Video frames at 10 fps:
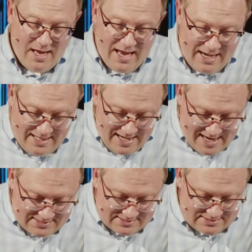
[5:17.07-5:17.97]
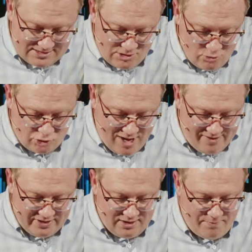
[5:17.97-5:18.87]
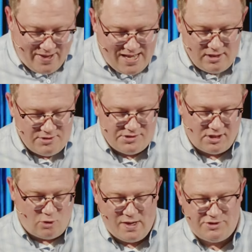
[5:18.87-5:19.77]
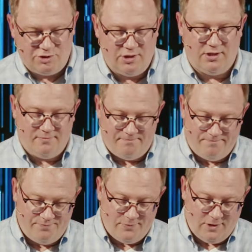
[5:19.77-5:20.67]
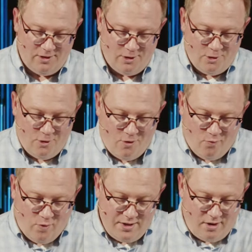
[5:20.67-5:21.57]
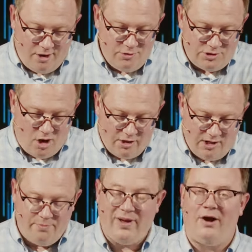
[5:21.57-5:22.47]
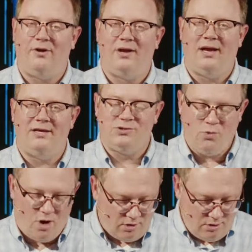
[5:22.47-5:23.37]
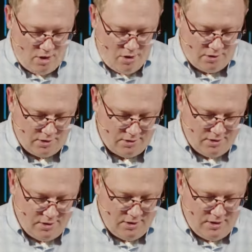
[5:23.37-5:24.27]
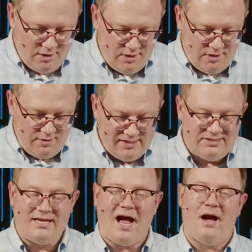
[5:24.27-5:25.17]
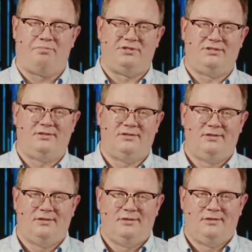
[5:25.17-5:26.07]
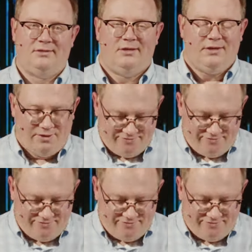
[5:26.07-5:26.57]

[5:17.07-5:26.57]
And he asks his new traveling companions a question What are you talking about as you walk along? They stopped, their